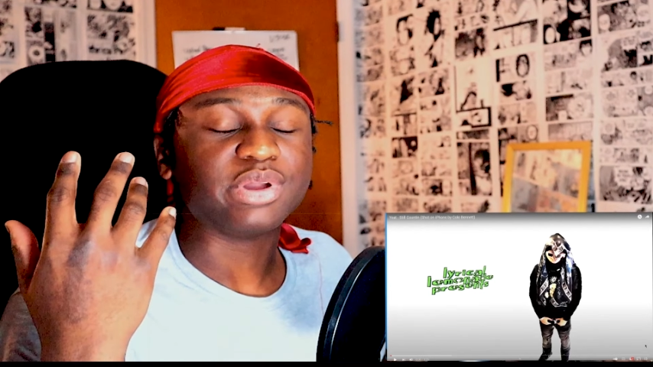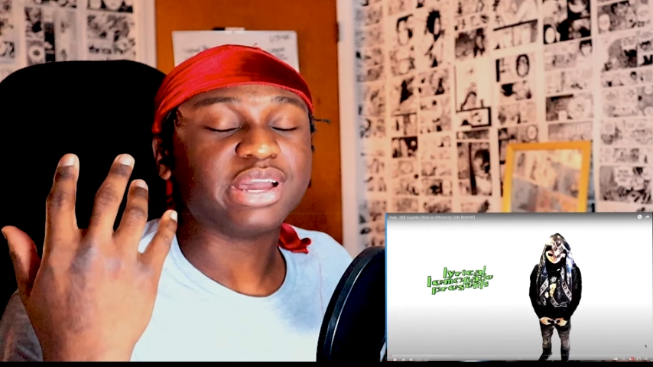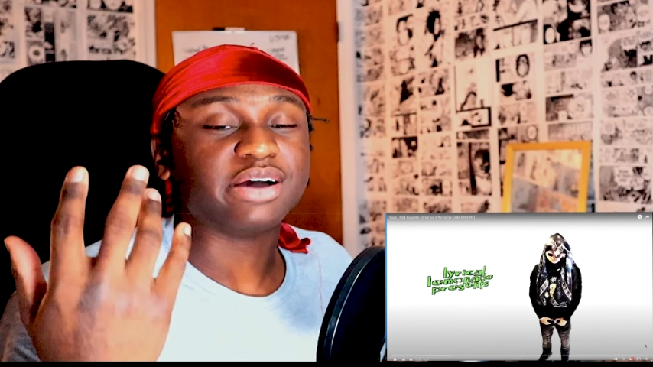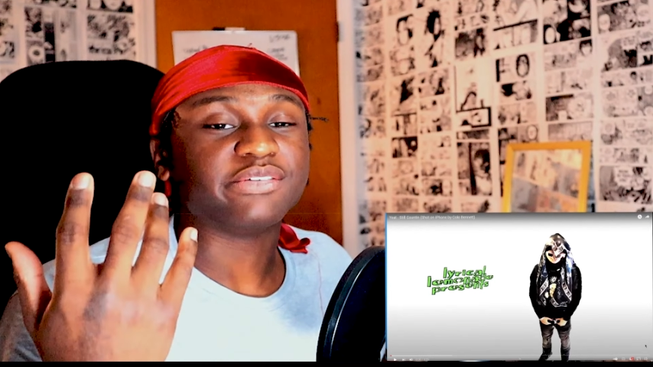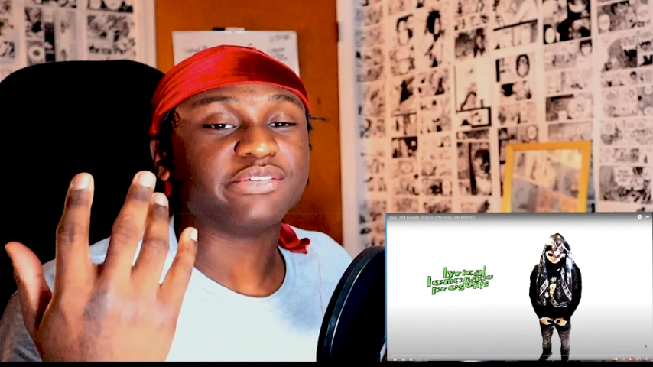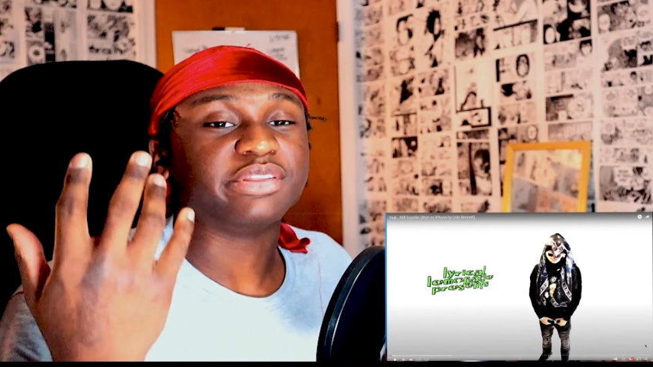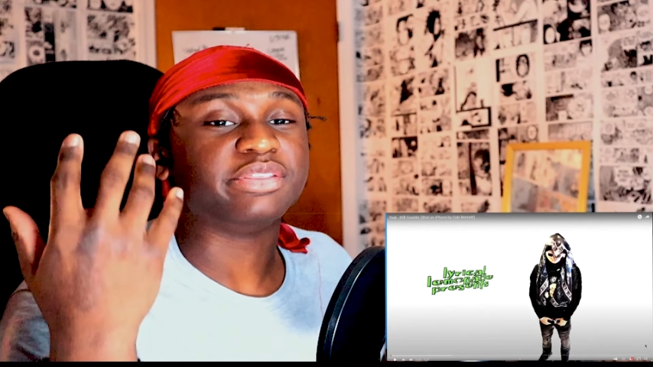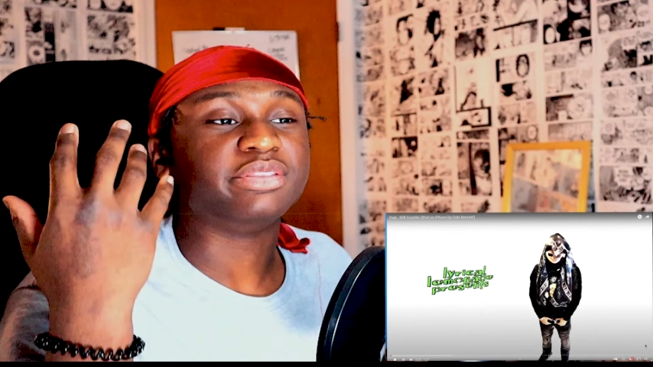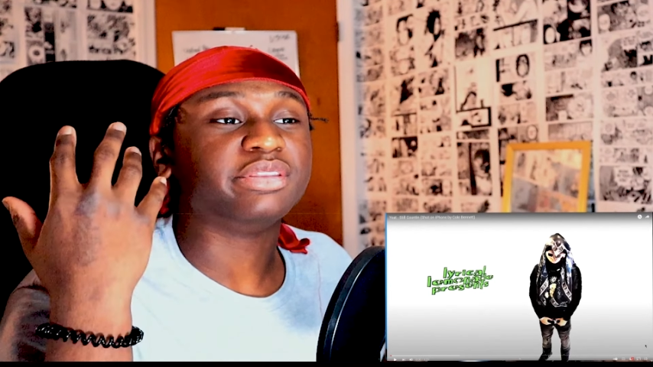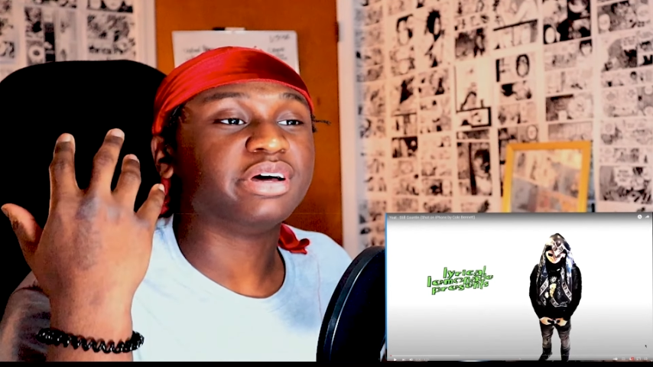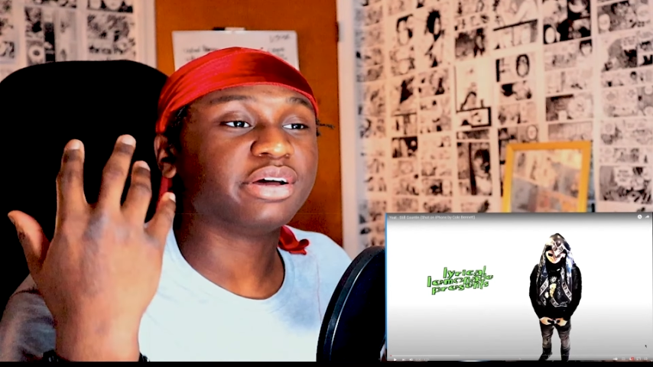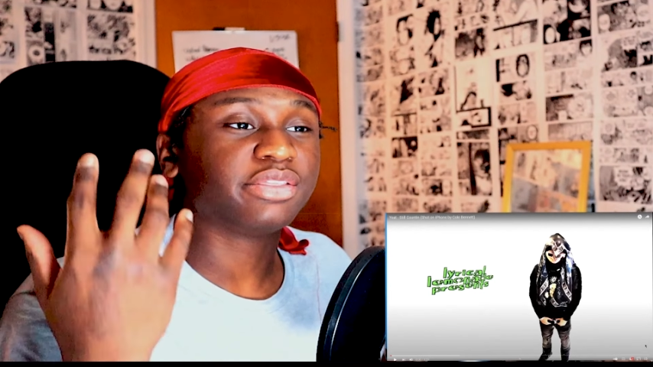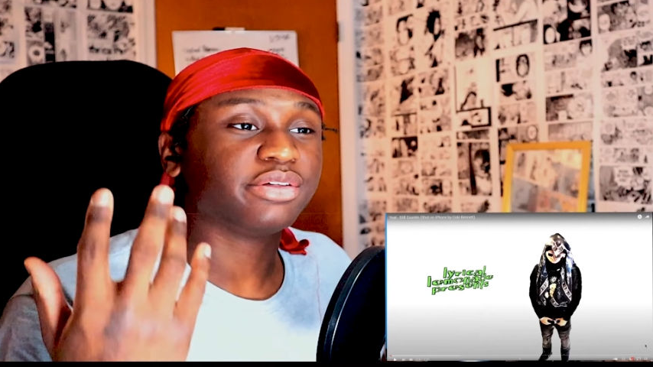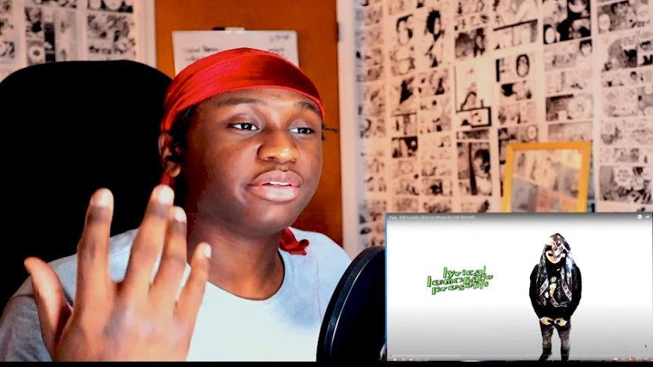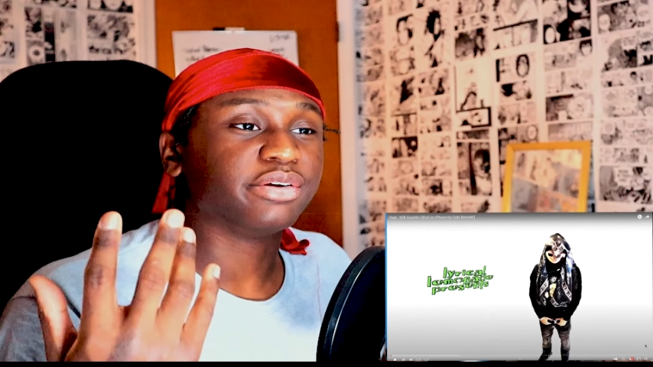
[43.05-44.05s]
have
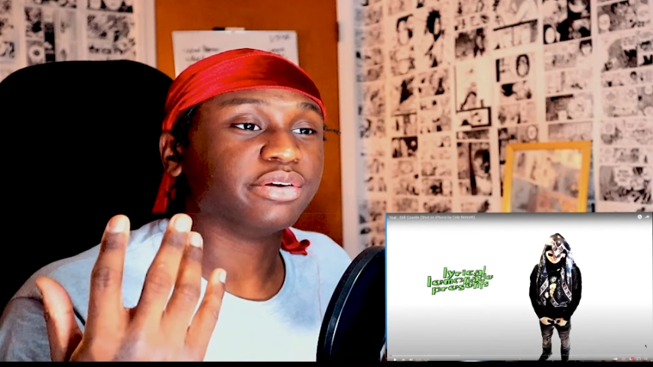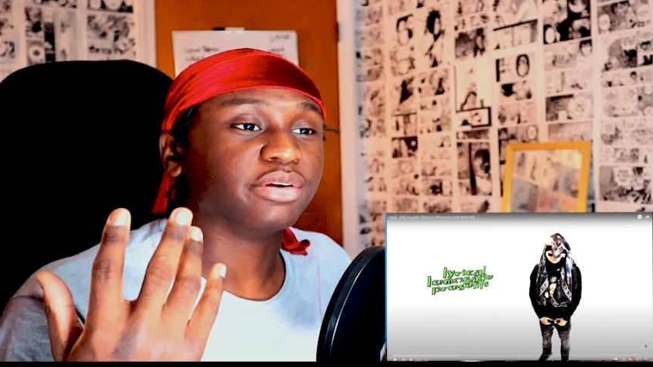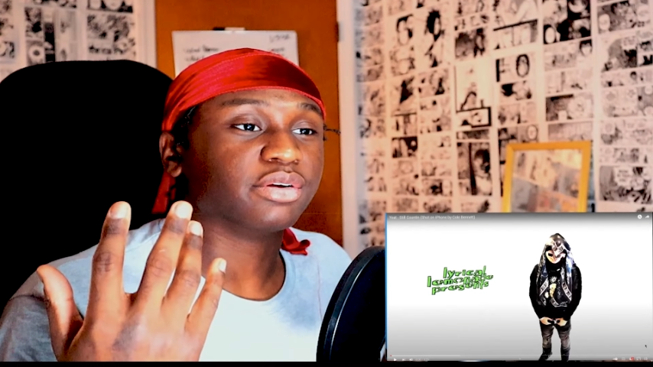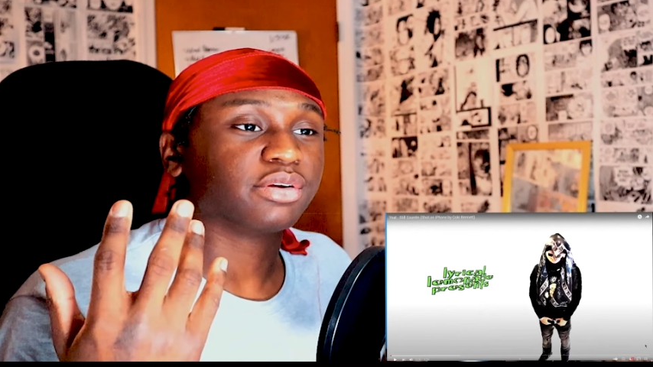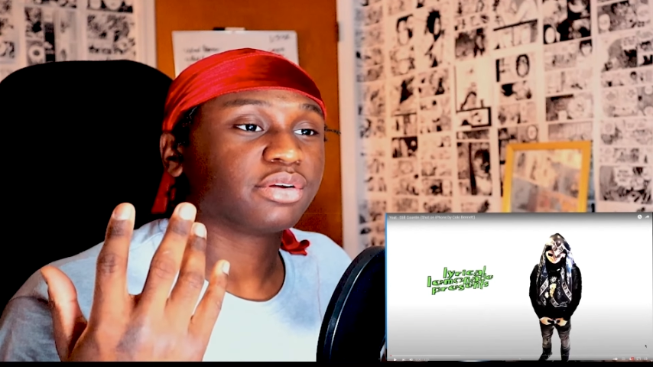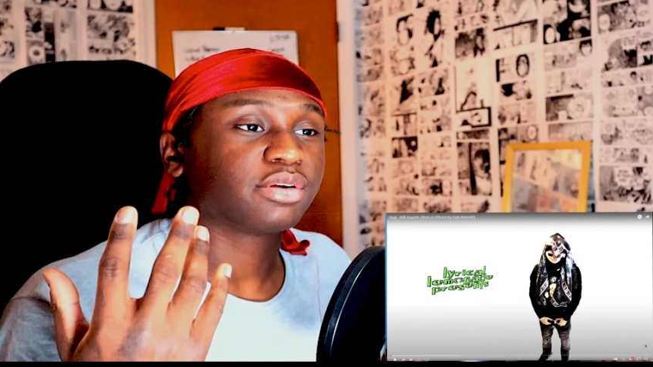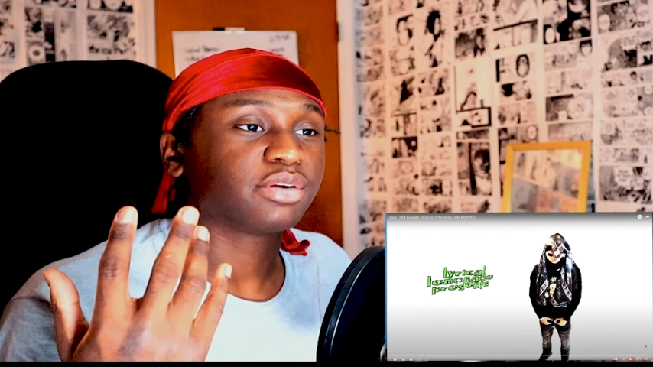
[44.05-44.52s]
another